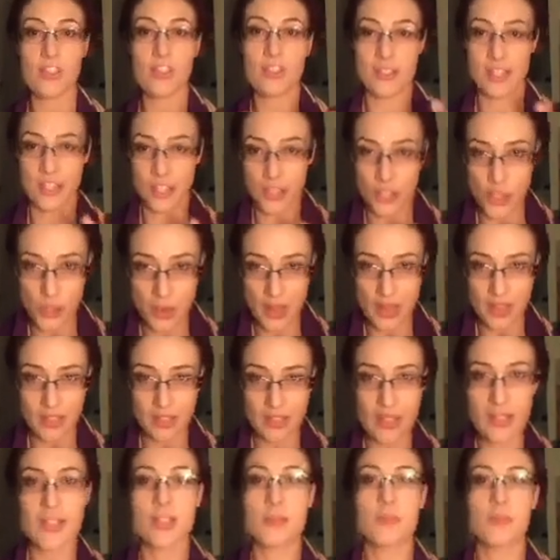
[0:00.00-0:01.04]

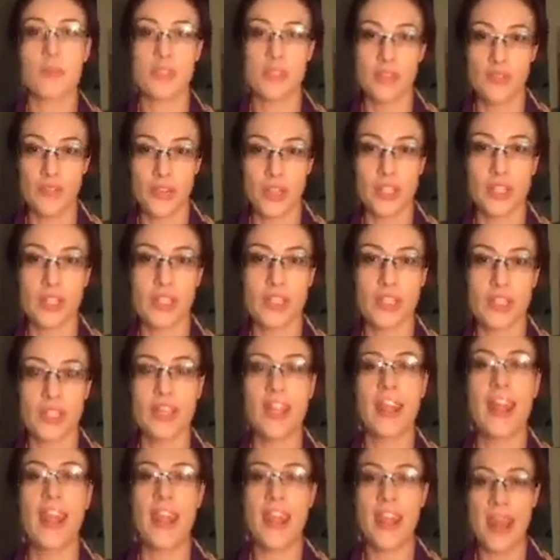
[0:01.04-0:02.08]
sexuality specifically
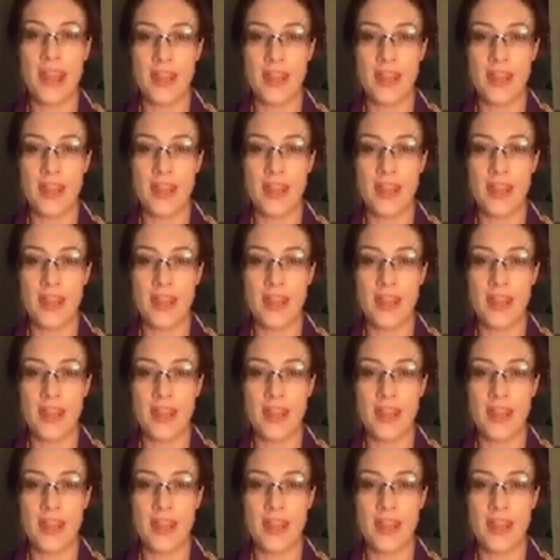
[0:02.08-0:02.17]
today,